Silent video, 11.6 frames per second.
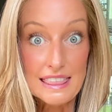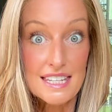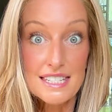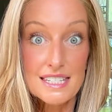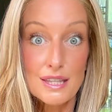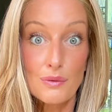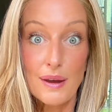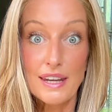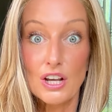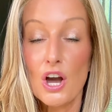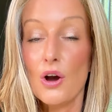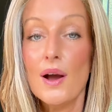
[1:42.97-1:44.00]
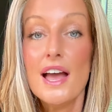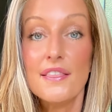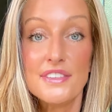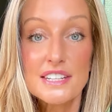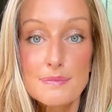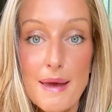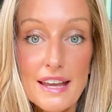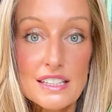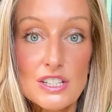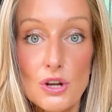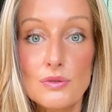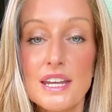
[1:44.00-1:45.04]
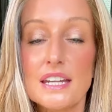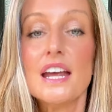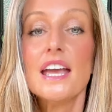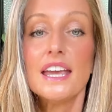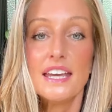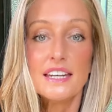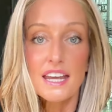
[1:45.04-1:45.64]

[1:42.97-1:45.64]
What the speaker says: this is the way to go. This bag is so neat. It